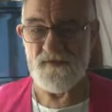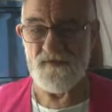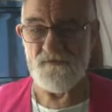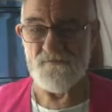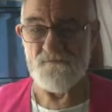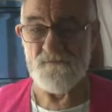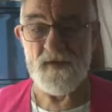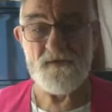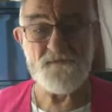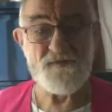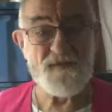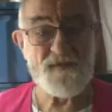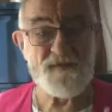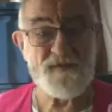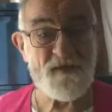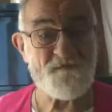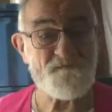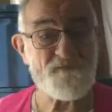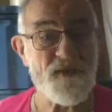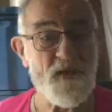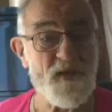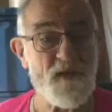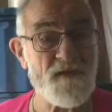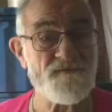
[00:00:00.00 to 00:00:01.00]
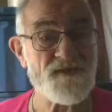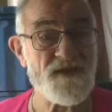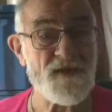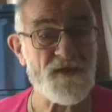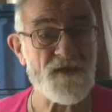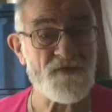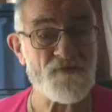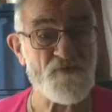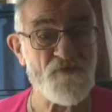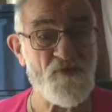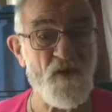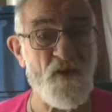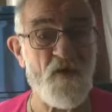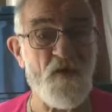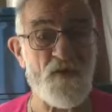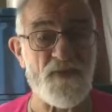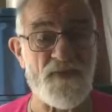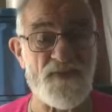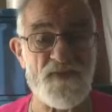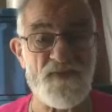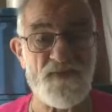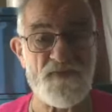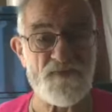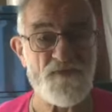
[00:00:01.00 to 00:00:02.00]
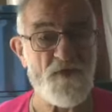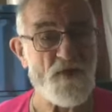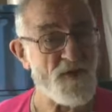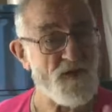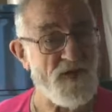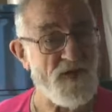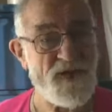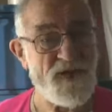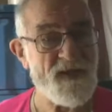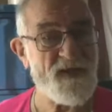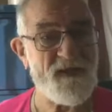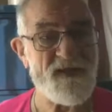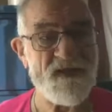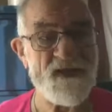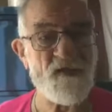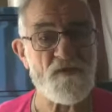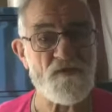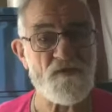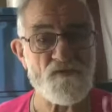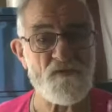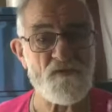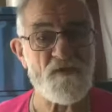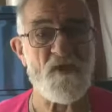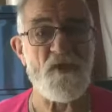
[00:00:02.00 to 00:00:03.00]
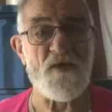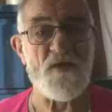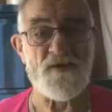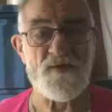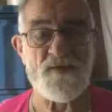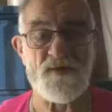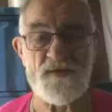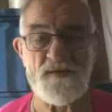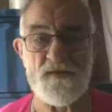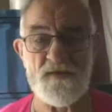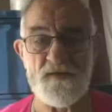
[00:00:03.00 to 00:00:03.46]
maybe sometimes in wrath, not anger, wrath.